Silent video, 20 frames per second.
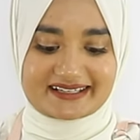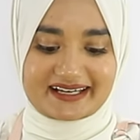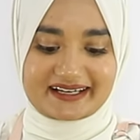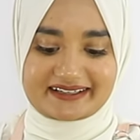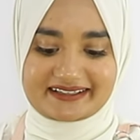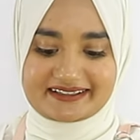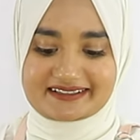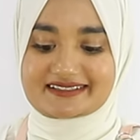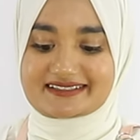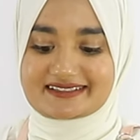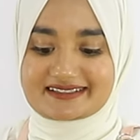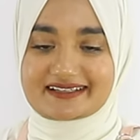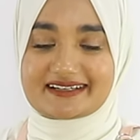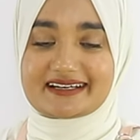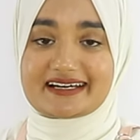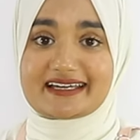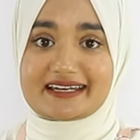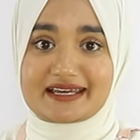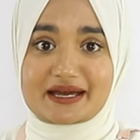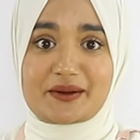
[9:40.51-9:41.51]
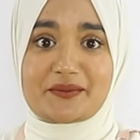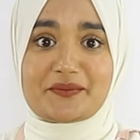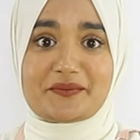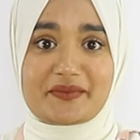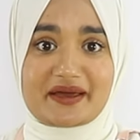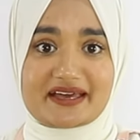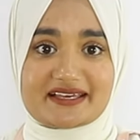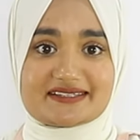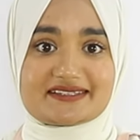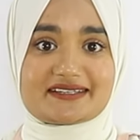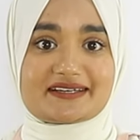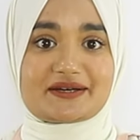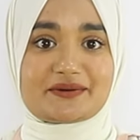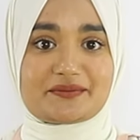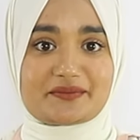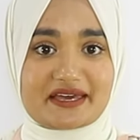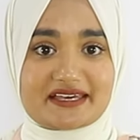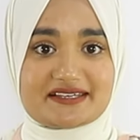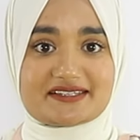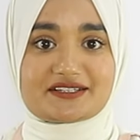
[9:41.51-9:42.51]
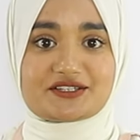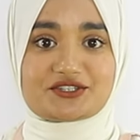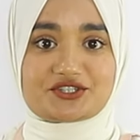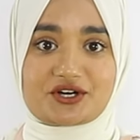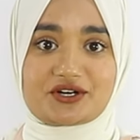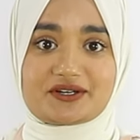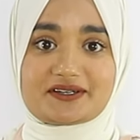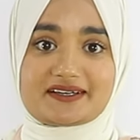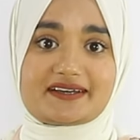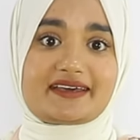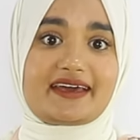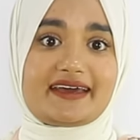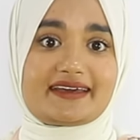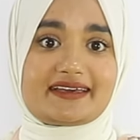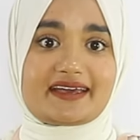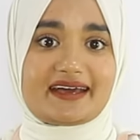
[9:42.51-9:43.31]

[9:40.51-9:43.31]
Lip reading: Like, it's an amazing, amazing chocolate cake.